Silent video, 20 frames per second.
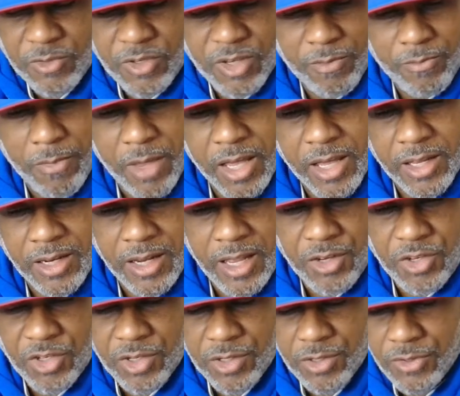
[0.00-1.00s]
and
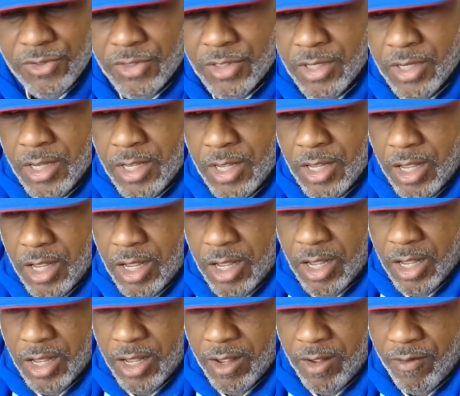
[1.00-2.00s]
machinations
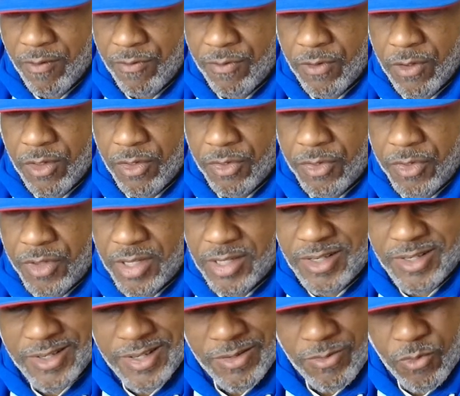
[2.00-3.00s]
of
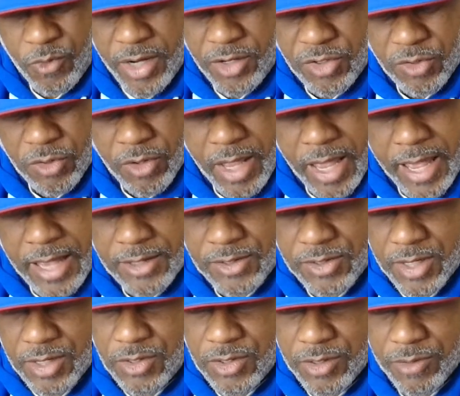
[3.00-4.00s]
this racial caste
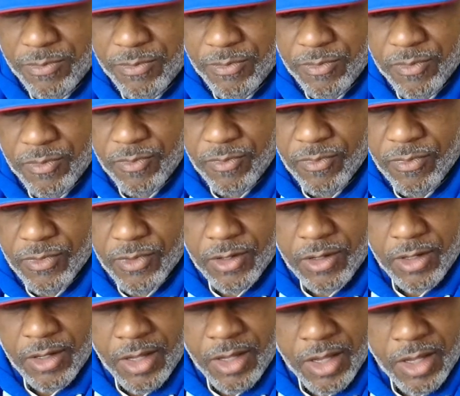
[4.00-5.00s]
system
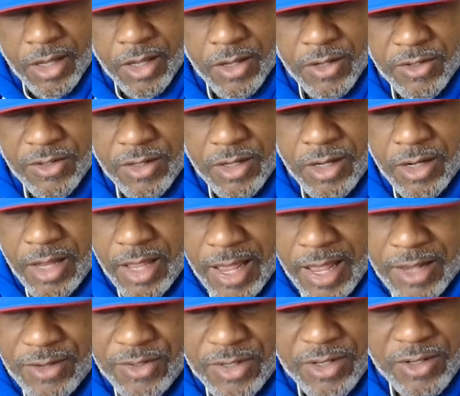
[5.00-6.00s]
is in
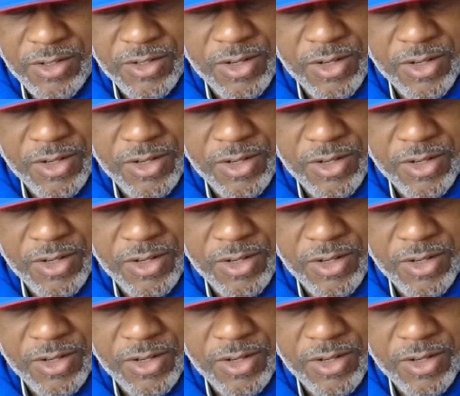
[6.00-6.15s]
essence